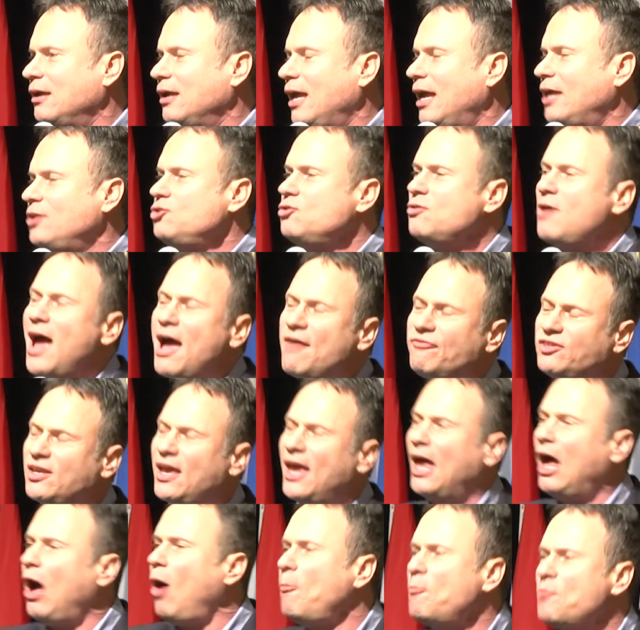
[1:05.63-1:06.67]
And you have to
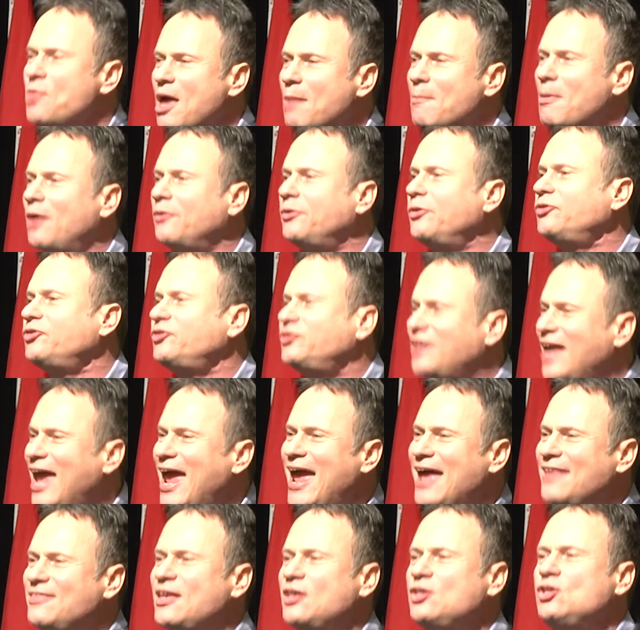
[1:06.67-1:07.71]
help them
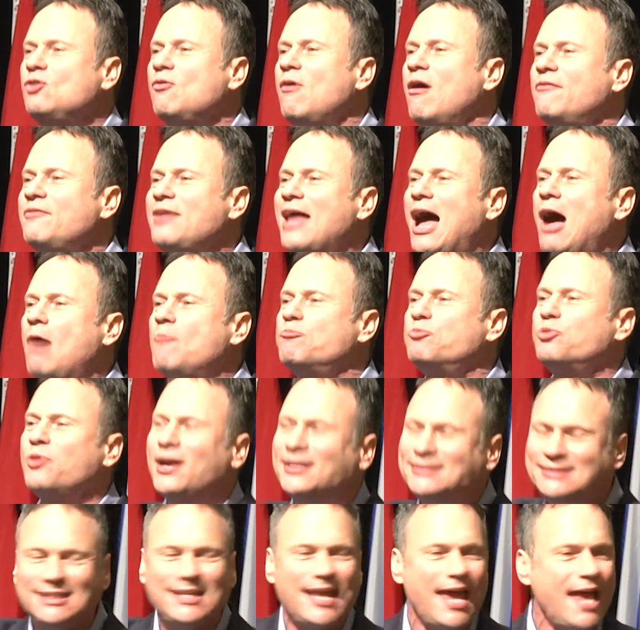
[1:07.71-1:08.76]
understand that you are now
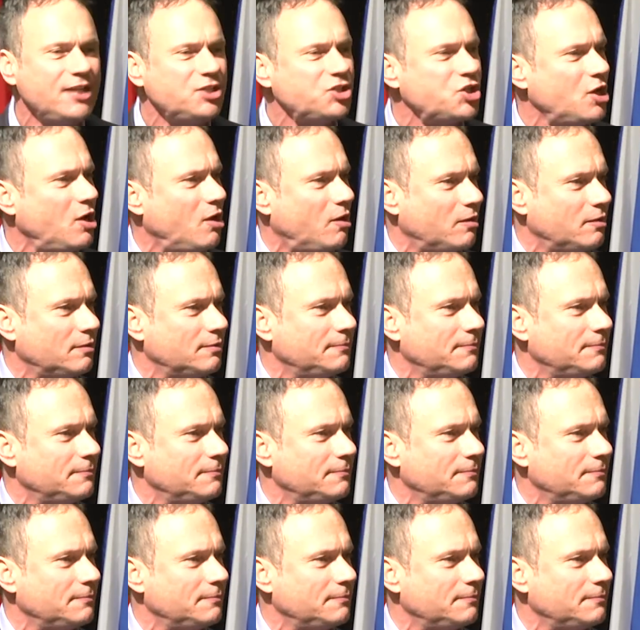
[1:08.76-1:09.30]
presidential.